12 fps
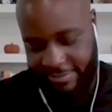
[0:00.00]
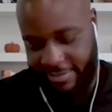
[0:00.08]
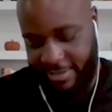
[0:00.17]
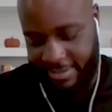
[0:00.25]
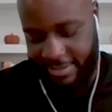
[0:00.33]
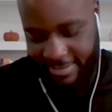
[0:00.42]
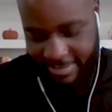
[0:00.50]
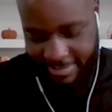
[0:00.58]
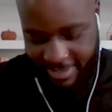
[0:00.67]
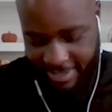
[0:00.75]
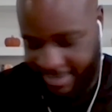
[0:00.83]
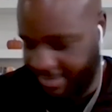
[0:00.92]
that. I'm
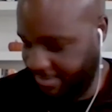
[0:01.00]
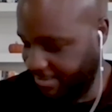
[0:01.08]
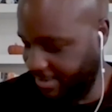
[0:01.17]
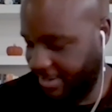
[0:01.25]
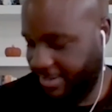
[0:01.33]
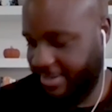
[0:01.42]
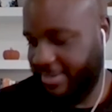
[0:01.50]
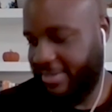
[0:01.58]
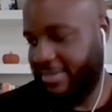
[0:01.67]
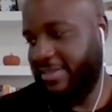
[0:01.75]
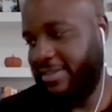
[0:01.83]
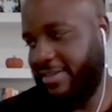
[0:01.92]
looking out for that.
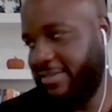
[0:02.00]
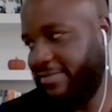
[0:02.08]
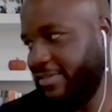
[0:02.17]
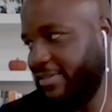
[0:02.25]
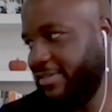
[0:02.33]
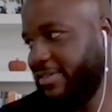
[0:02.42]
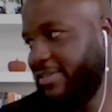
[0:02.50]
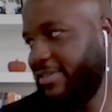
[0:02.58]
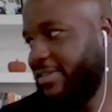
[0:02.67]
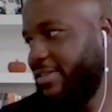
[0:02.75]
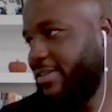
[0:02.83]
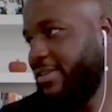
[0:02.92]
Definitely.
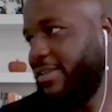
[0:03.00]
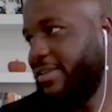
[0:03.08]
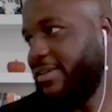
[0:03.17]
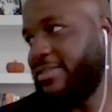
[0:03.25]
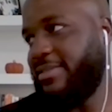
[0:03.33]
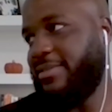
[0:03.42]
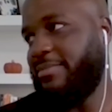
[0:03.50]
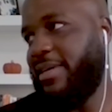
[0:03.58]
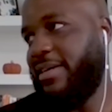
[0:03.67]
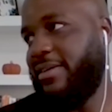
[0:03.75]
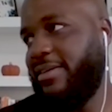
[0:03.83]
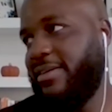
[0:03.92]
Because
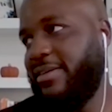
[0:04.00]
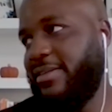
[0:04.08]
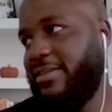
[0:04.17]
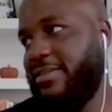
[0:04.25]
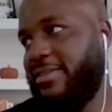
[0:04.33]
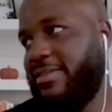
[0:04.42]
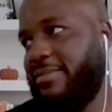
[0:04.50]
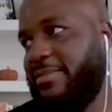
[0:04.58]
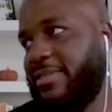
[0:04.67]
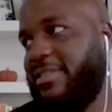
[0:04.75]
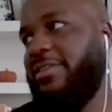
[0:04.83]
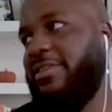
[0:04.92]
my
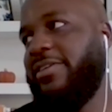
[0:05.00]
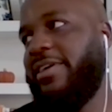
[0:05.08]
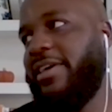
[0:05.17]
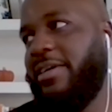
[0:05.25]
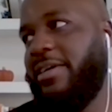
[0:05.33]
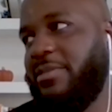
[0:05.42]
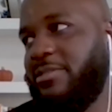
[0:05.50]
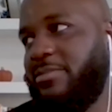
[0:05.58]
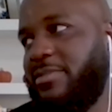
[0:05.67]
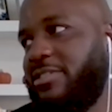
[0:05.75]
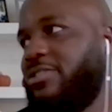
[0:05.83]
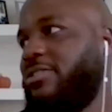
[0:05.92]
sneaker game has
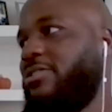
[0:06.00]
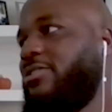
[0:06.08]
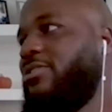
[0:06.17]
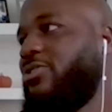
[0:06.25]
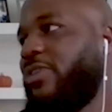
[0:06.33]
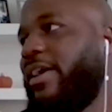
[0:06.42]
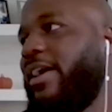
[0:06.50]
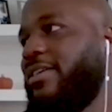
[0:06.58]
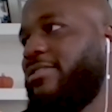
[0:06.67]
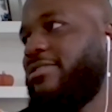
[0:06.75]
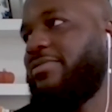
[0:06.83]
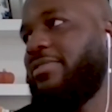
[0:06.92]
been
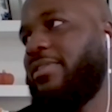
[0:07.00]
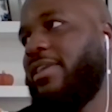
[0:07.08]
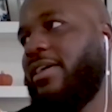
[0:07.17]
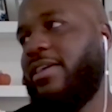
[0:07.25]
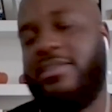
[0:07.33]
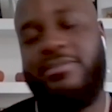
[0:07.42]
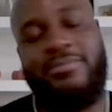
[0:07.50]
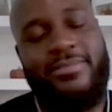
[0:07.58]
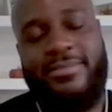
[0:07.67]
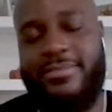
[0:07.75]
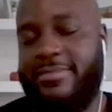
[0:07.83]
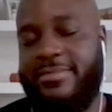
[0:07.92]
trash for like
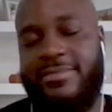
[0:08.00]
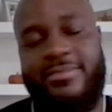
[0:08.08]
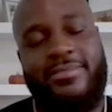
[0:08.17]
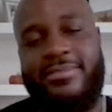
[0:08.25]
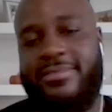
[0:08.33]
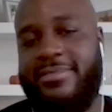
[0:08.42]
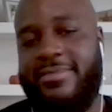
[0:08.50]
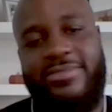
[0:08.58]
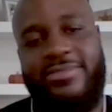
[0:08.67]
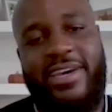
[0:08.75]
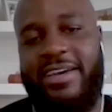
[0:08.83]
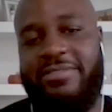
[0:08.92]

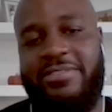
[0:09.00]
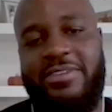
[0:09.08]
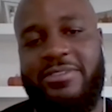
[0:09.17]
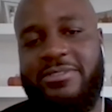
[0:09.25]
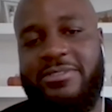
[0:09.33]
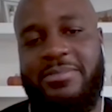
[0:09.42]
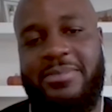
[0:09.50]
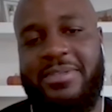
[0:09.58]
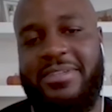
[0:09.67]
5 years, bro.